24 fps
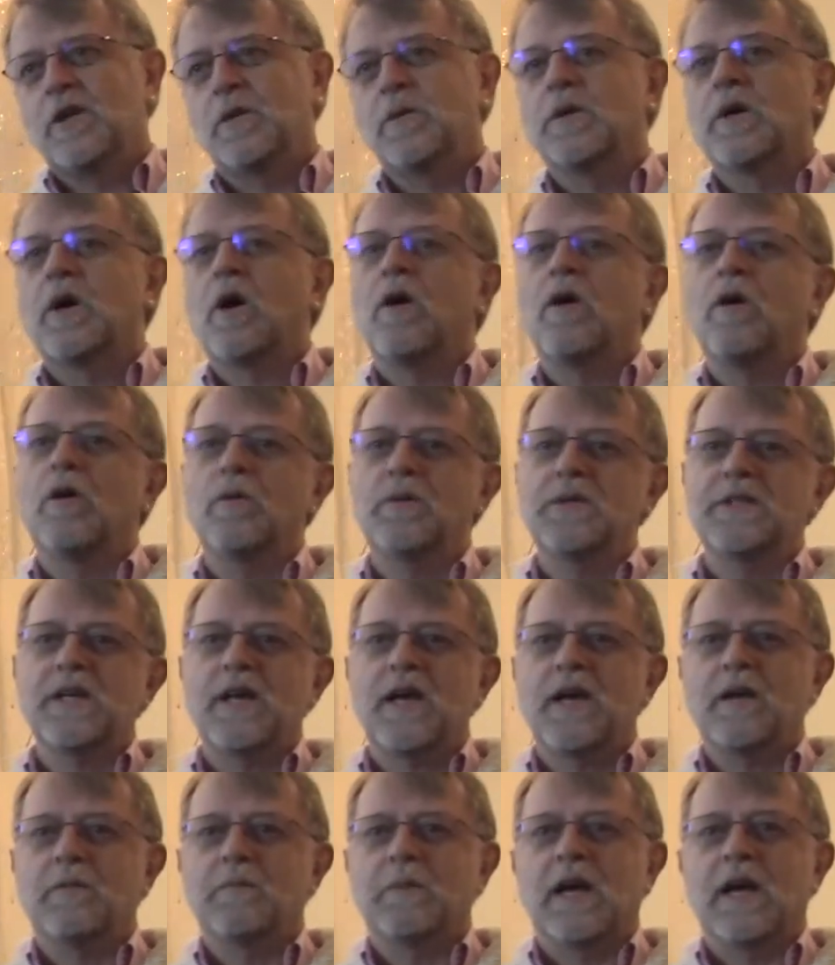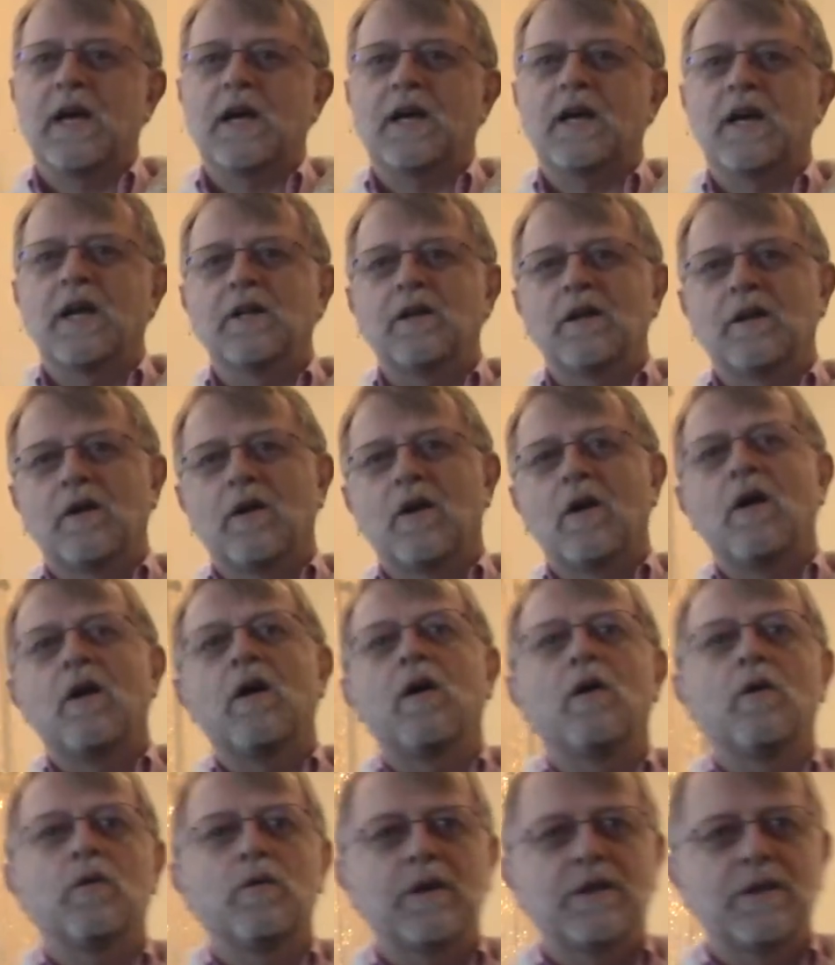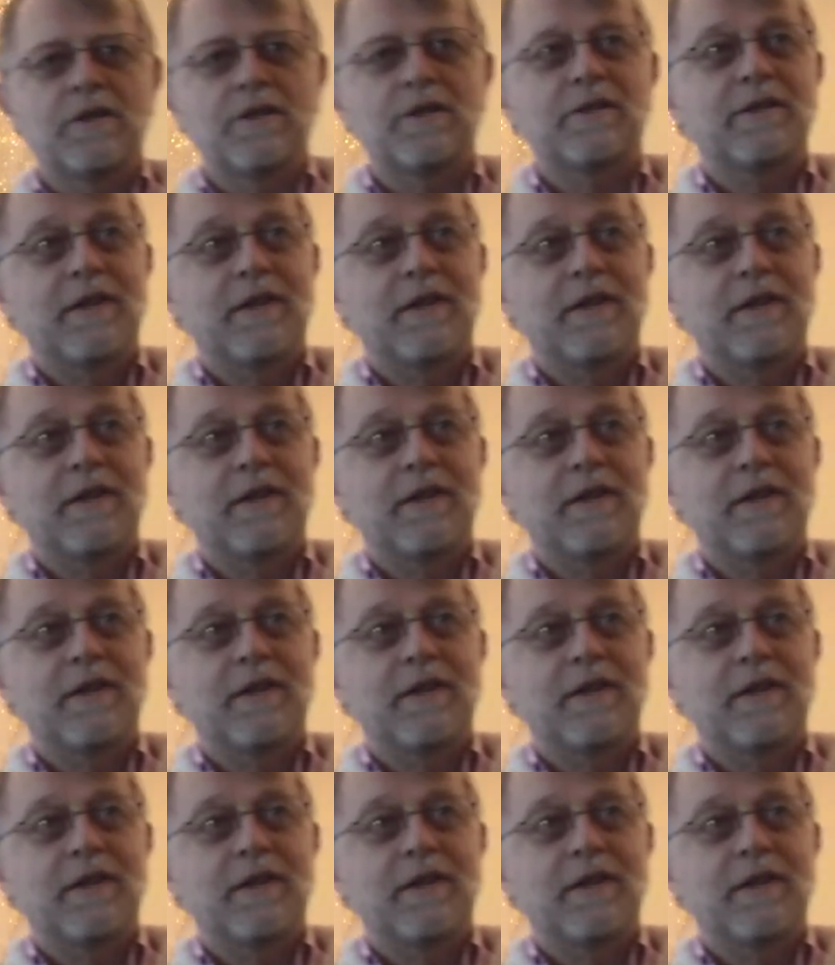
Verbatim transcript: would always hang back and then always,